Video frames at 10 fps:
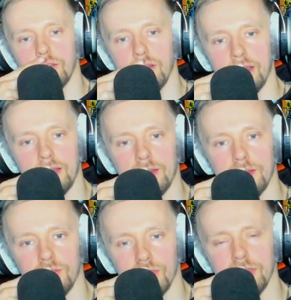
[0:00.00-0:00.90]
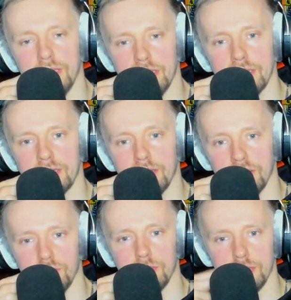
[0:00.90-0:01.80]
And yeah,
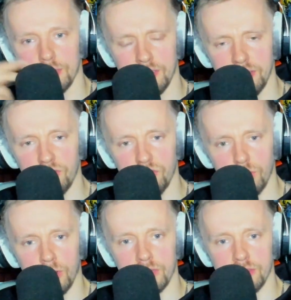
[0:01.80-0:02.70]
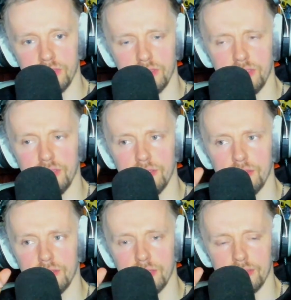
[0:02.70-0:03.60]
the start
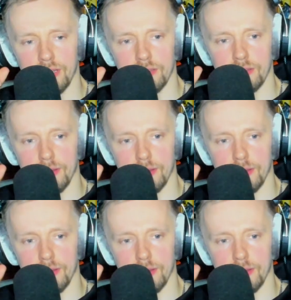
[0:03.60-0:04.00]
that